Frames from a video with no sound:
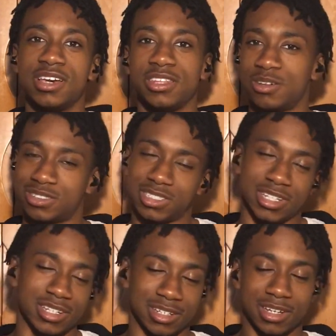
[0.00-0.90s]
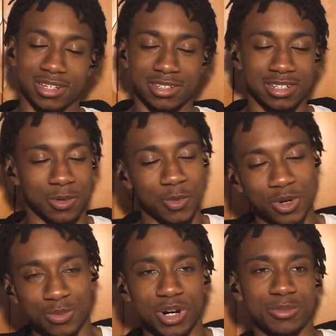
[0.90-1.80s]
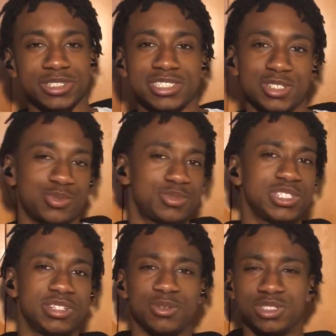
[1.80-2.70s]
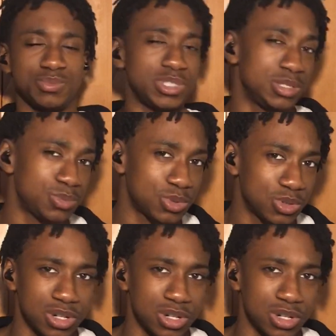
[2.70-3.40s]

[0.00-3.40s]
You know what I'm saying? I'm walking by myself, I'm seeing all these people,